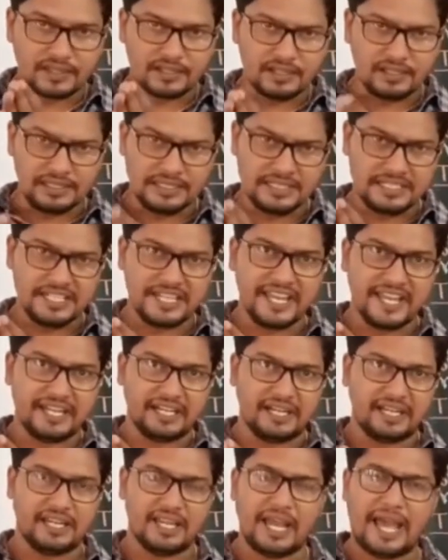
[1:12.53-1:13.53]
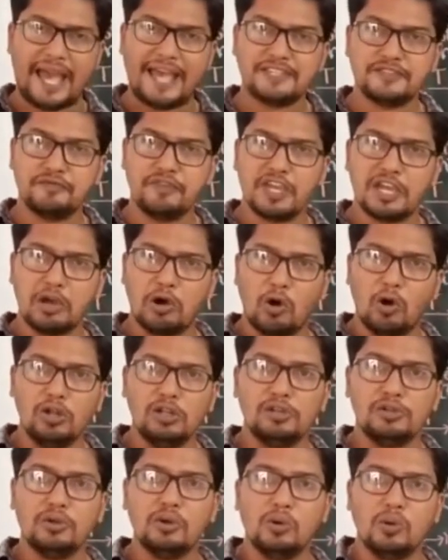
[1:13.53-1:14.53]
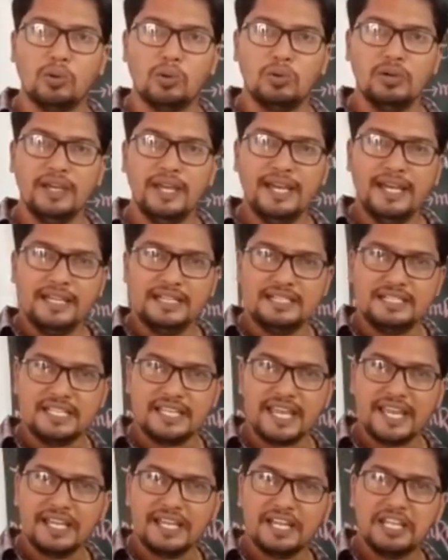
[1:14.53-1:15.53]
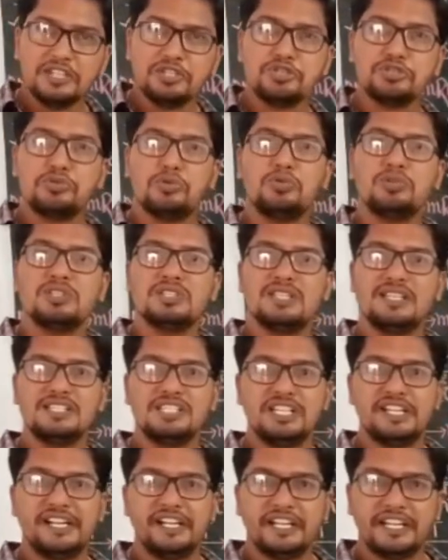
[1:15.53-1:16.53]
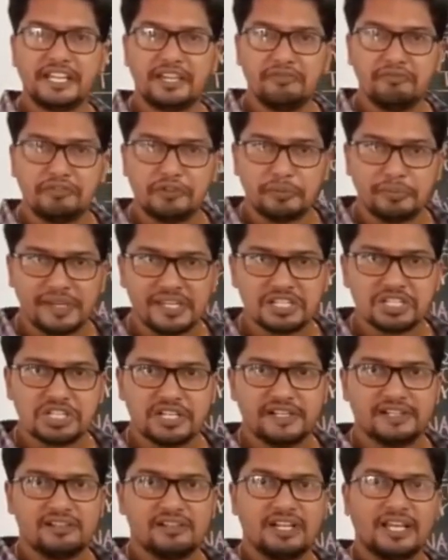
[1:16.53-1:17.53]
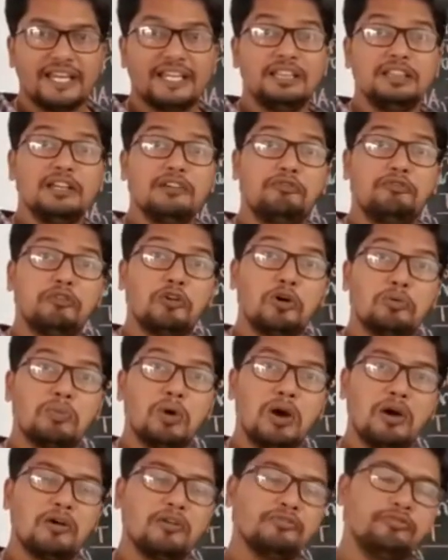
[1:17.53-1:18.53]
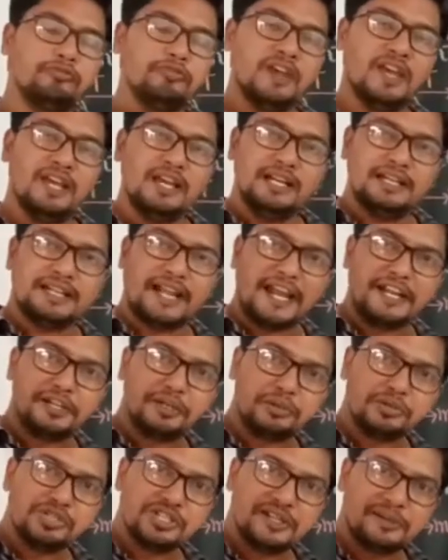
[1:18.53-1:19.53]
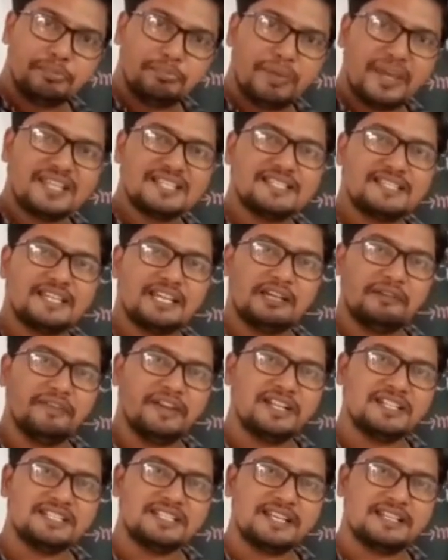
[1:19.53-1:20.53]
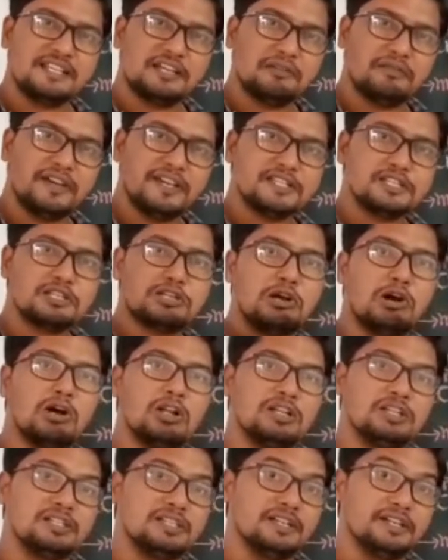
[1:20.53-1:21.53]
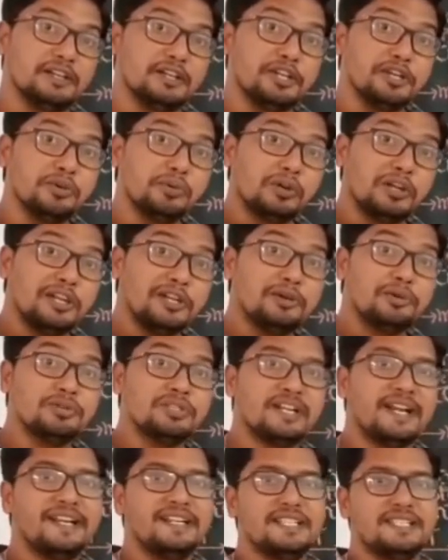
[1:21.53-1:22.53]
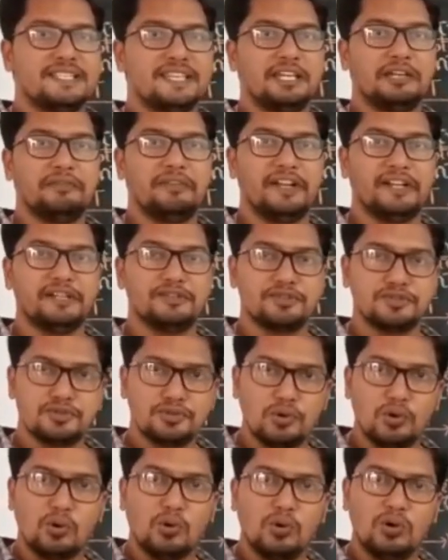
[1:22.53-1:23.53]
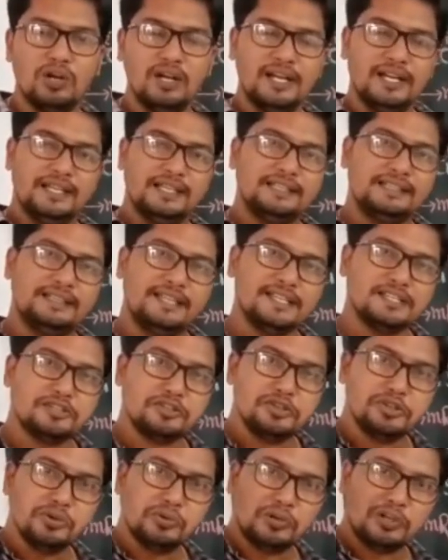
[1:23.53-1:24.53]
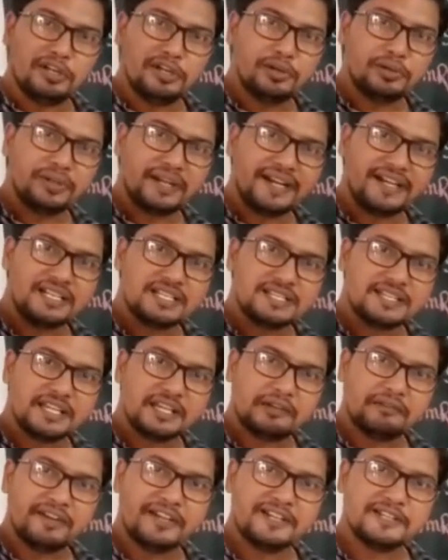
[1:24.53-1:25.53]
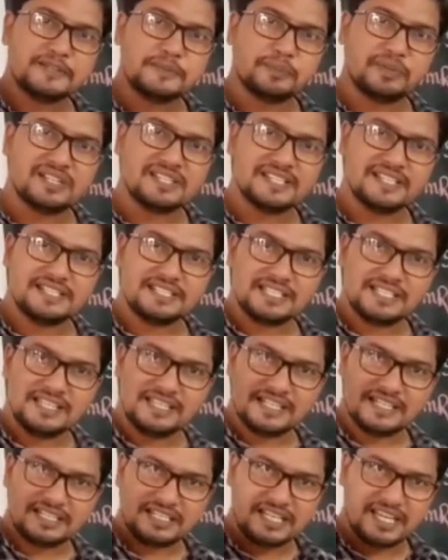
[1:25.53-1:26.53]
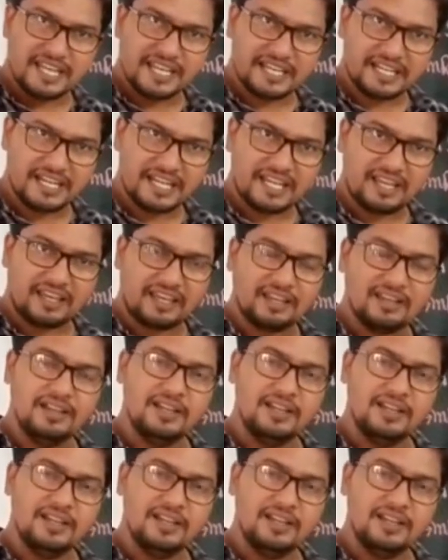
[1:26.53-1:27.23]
DNA. As we all know, DNA stores the genetic information in the form of nitrogen base sequence, otherwise called nucleotide sequence. So, this nucleotide sequence present in the DNA